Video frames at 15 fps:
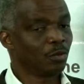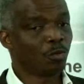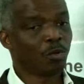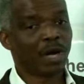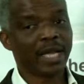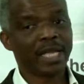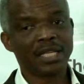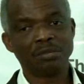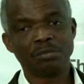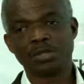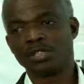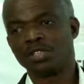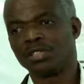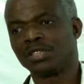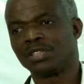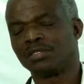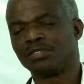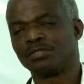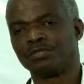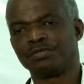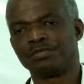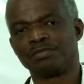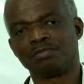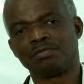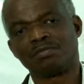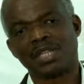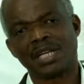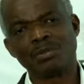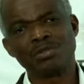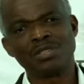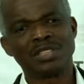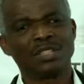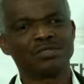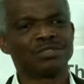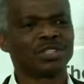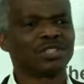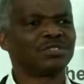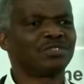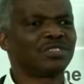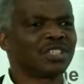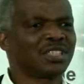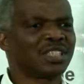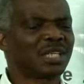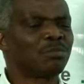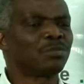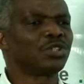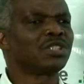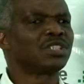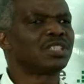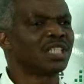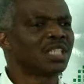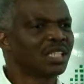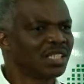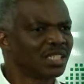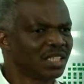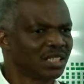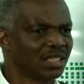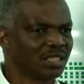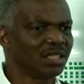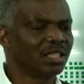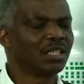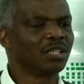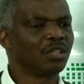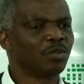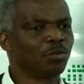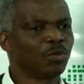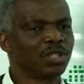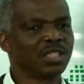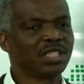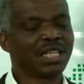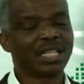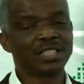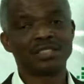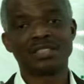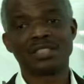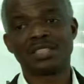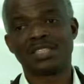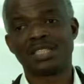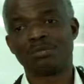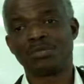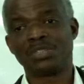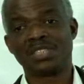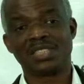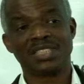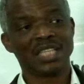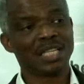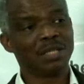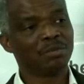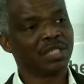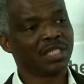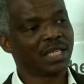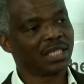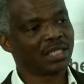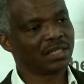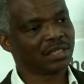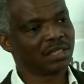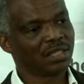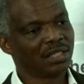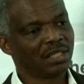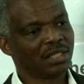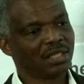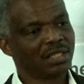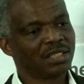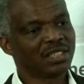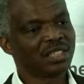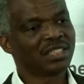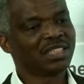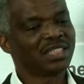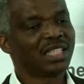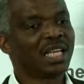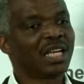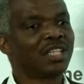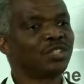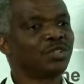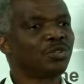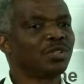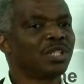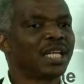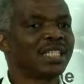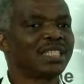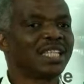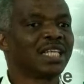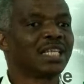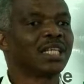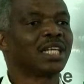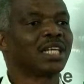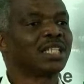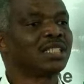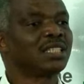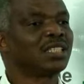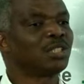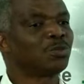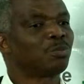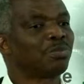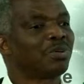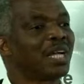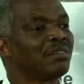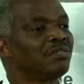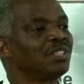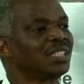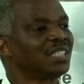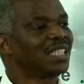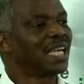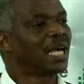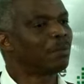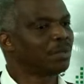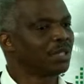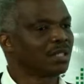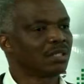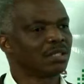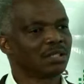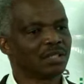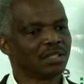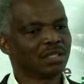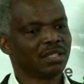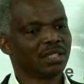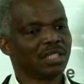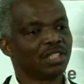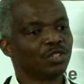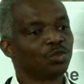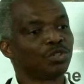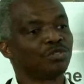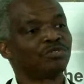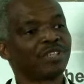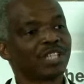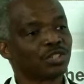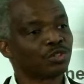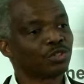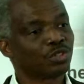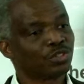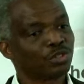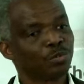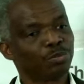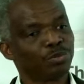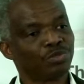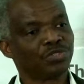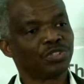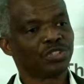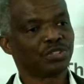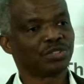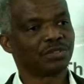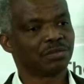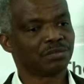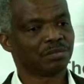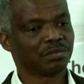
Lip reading: Why? Because I won't say for the first time, but certainly what the National Assembly is aiming at is a scenario that encourages private capital into infrastructure provision.